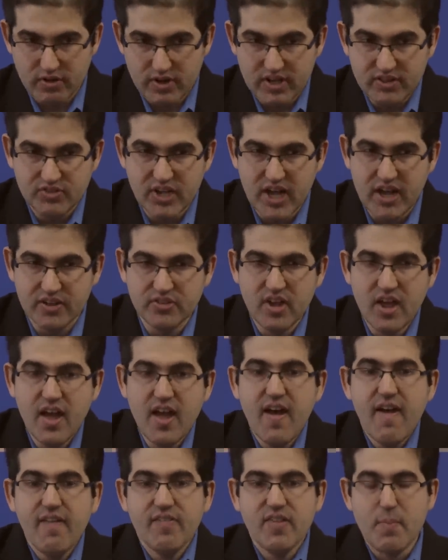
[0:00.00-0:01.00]
He says,
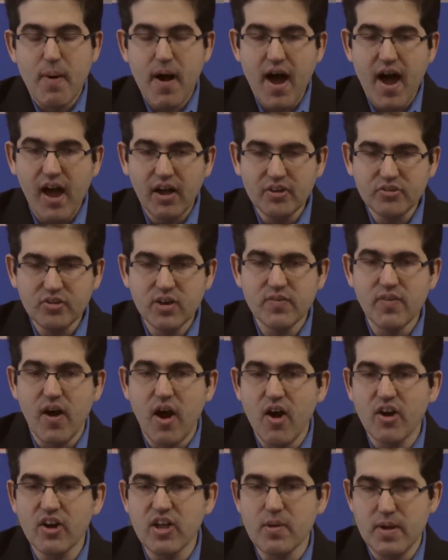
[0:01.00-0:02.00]
the positive
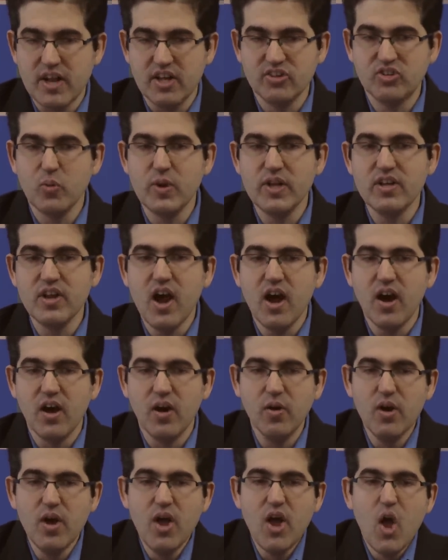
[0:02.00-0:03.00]
argument is that we
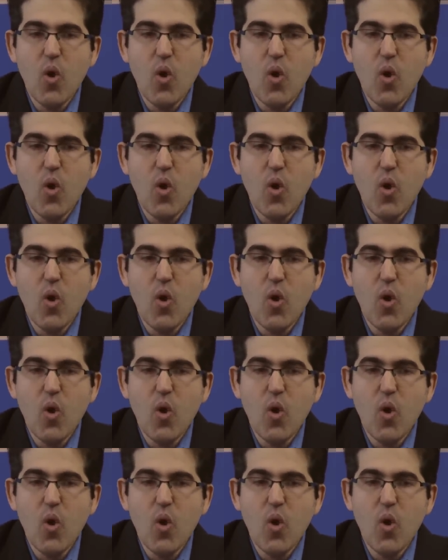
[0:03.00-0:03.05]
know